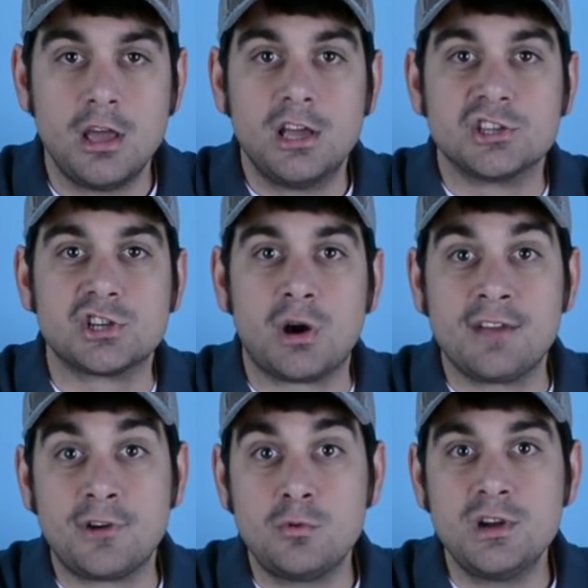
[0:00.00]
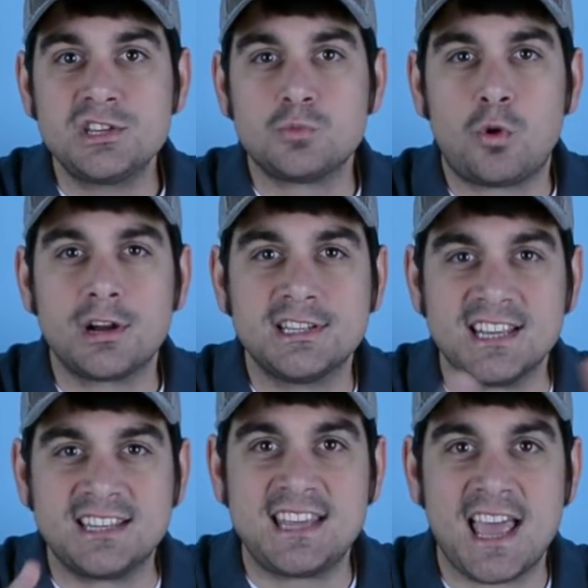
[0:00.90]
So I've always wanted
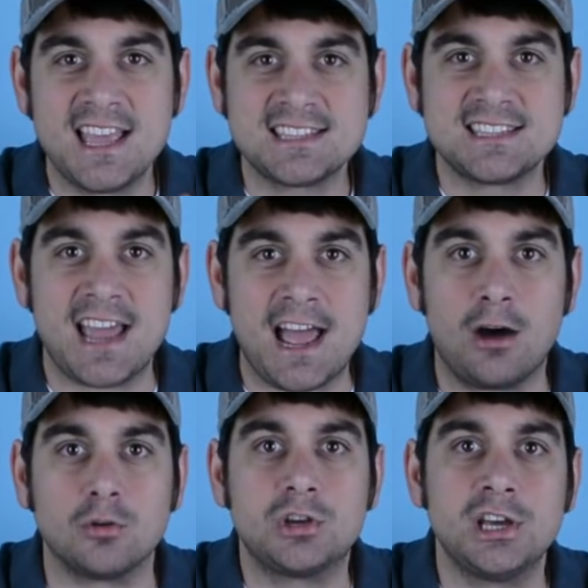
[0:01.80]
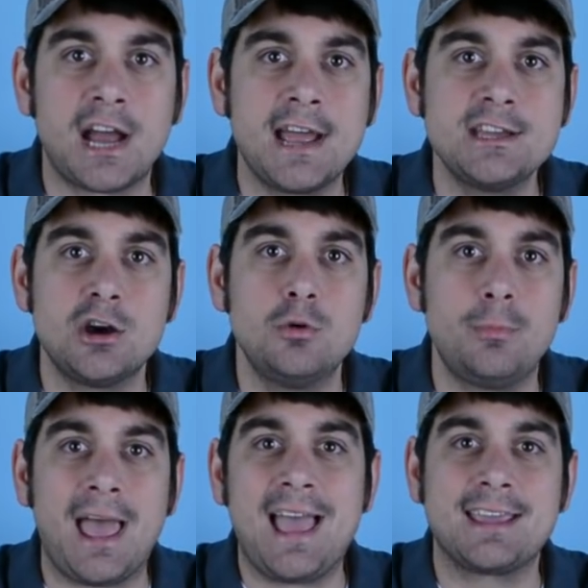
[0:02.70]
to test out, could I go
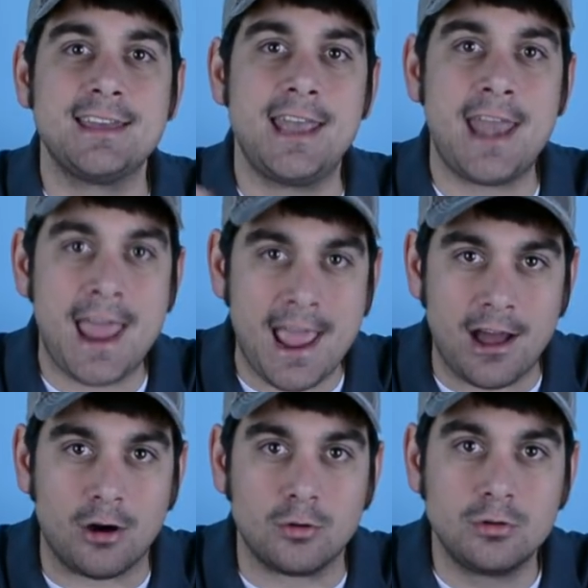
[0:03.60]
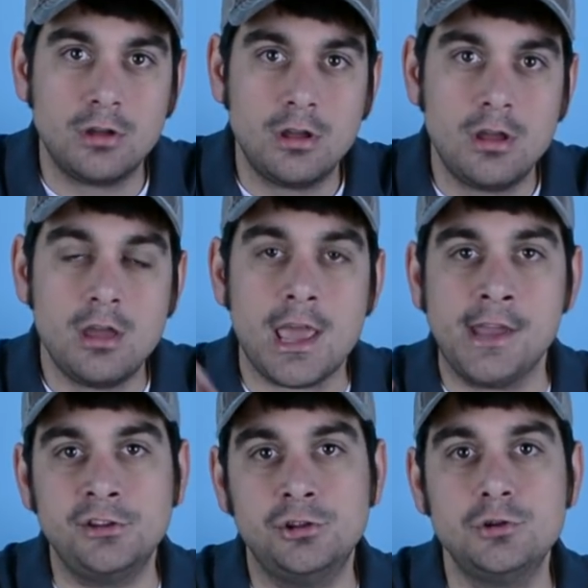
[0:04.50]
back now
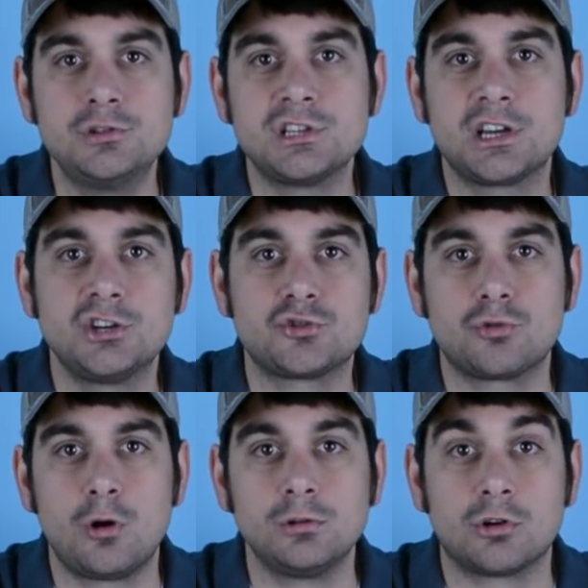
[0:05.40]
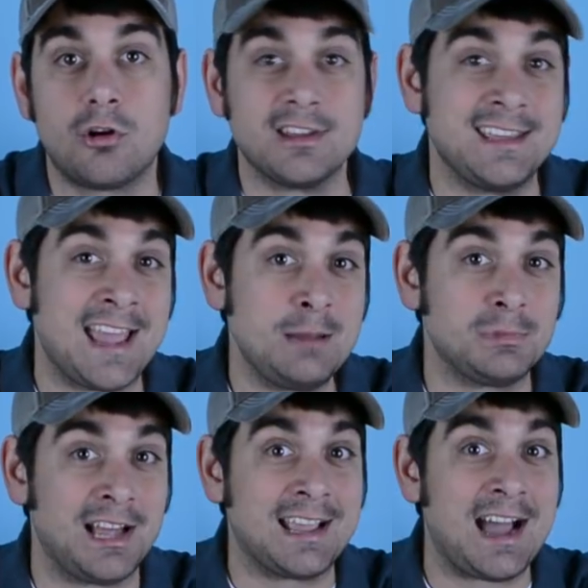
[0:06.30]
and use a controller on a game
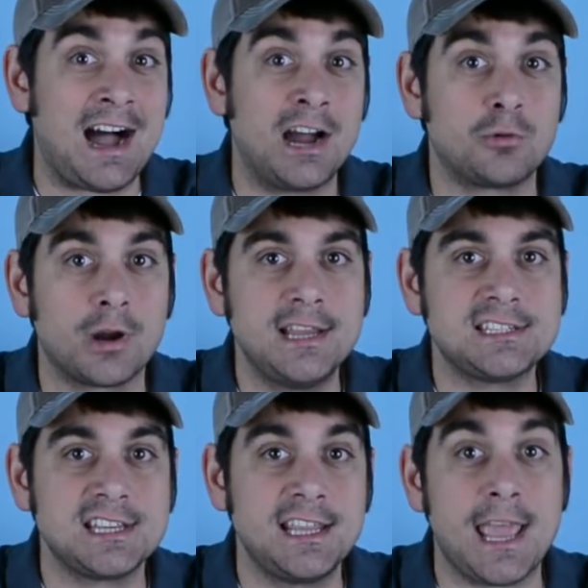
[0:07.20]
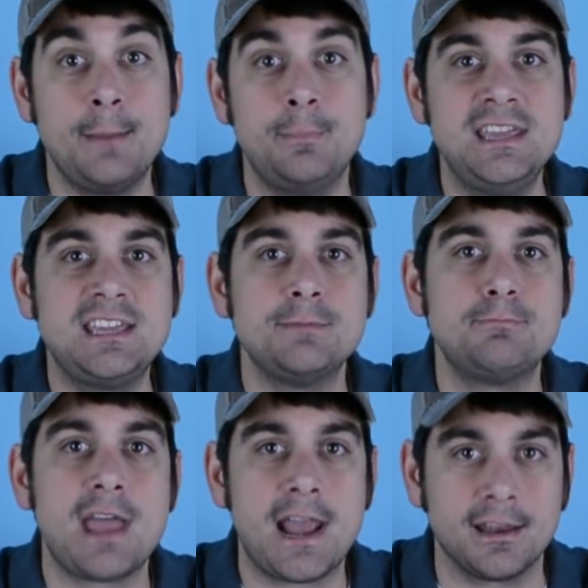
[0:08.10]
like iRacing and be
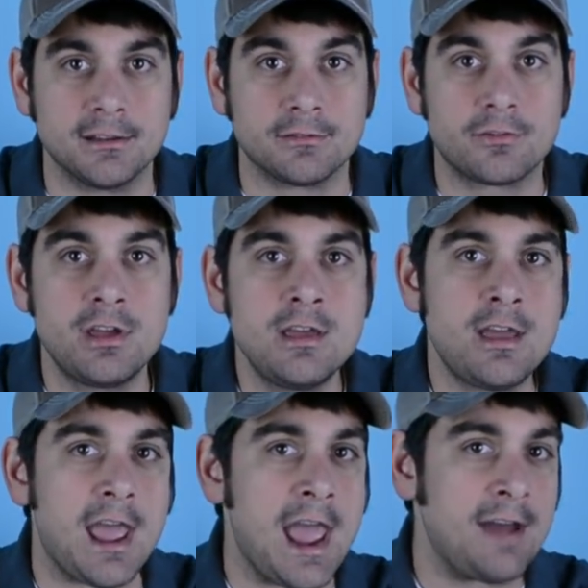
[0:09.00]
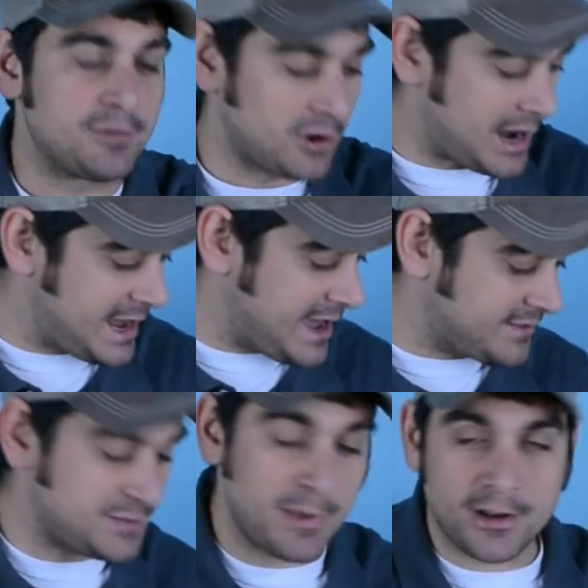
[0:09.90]
competitive after I have
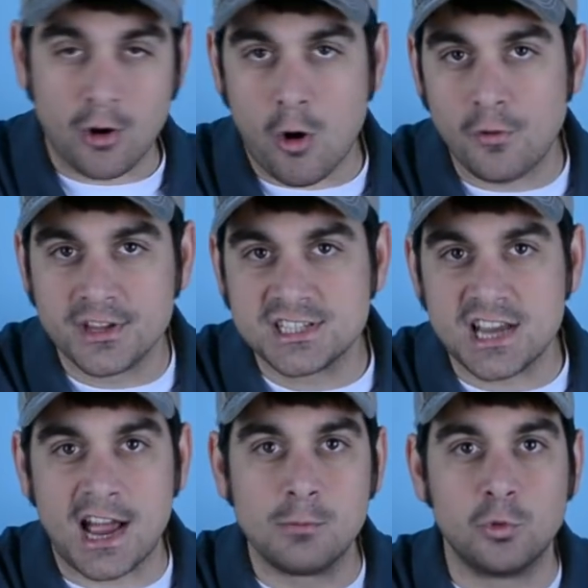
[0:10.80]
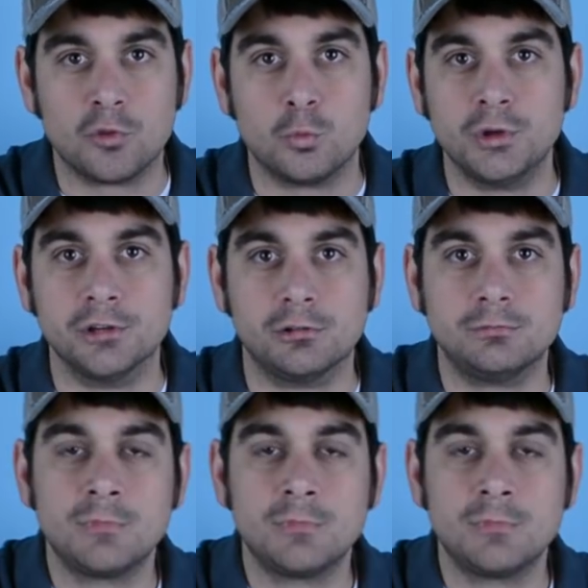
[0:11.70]
spent all this time with a wheel?